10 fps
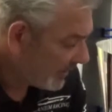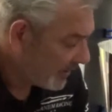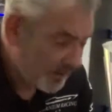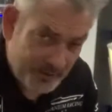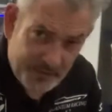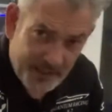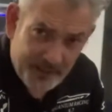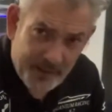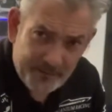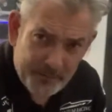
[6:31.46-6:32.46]
As I say,
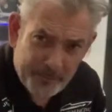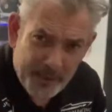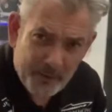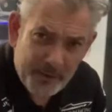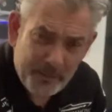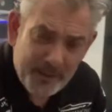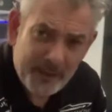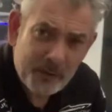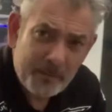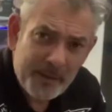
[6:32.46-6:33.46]
you'll have to bear with me a
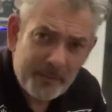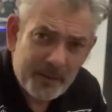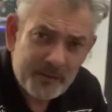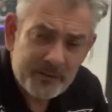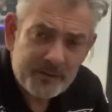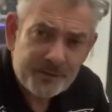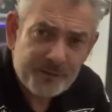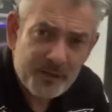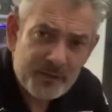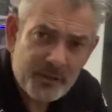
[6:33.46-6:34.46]
little bit because it's the
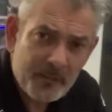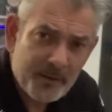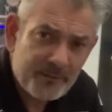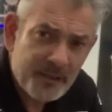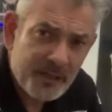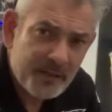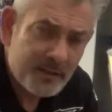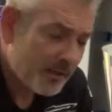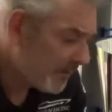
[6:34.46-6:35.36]
first time I've done a